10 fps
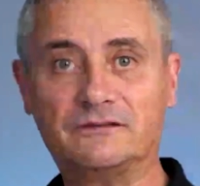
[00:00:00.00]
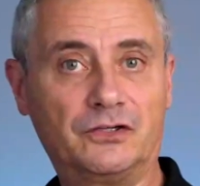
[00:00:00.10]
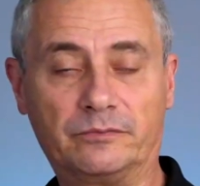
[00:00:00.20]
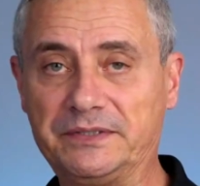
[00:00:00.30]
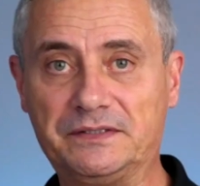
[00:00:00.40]

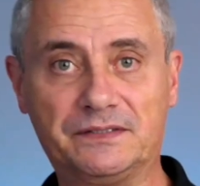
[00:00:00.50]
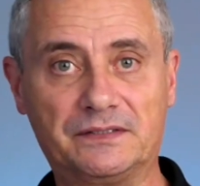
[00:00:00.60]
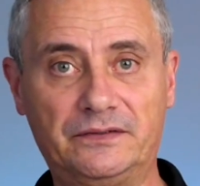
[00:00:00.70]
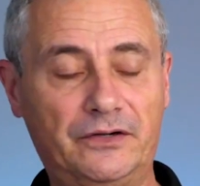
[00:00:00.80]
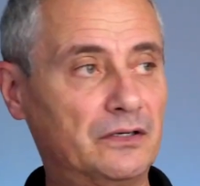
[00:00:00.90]
love your
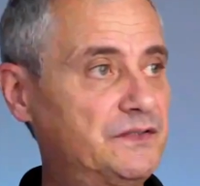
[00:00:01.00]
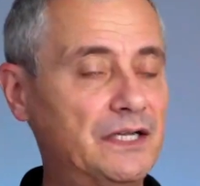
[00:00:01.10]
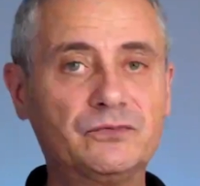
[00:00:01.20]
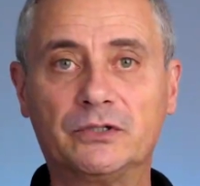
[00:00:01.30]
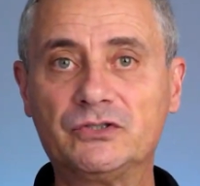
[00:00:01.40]
business. There are
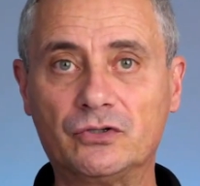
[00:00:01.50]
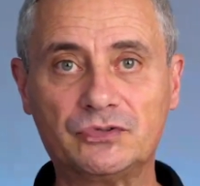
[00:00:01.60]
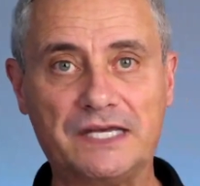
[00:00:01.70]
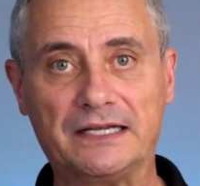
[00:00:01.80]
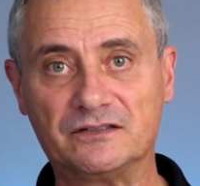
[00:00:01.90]
days where it's so
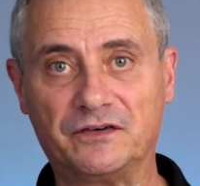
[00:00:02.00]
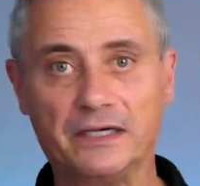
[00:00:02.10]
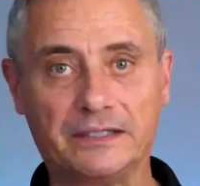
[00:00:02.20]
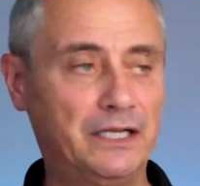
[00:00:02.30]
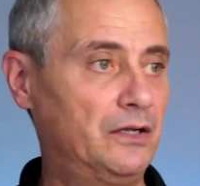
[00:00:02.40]

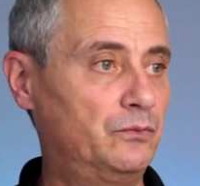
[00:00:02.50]
satisfying